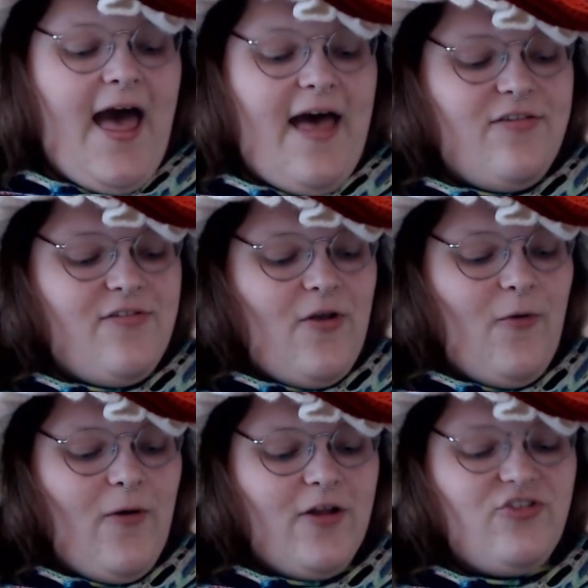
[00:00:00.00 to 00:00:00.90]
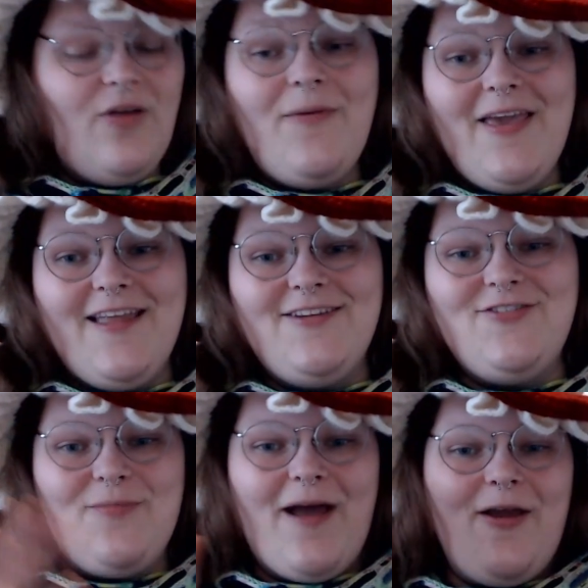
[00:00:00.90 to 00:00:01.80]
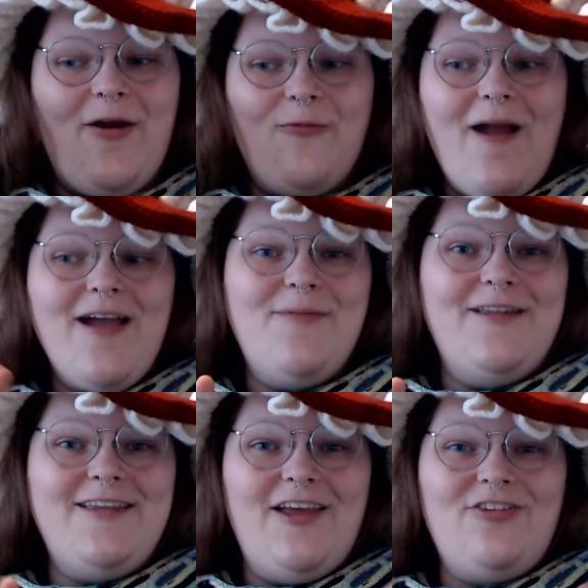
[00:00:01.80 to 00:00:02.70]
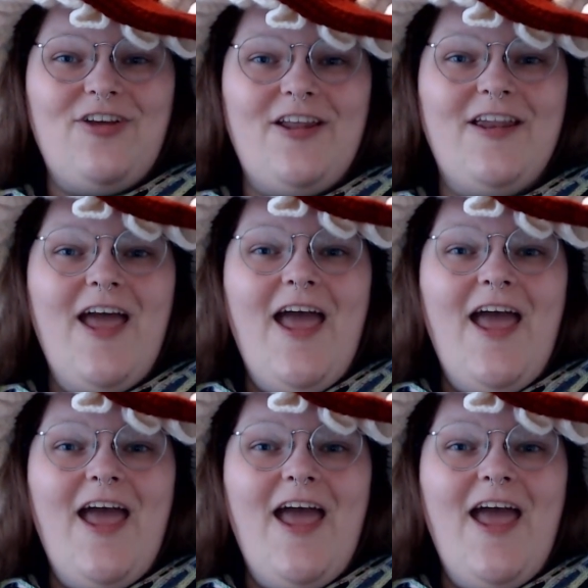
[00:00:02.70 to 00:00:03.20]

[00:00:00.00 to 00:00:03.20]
So jumping into my recommendation,